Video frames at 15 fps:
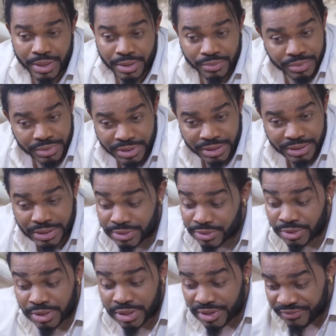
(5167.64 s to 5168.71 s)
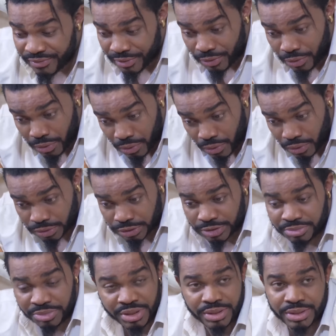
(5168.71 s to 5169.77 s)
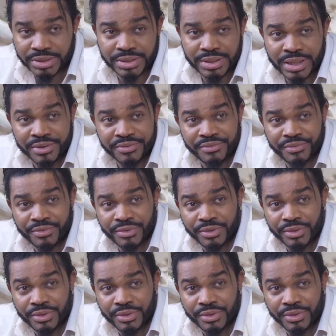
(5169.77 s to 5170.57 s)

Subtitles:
while we dated. You never hurt me in this life.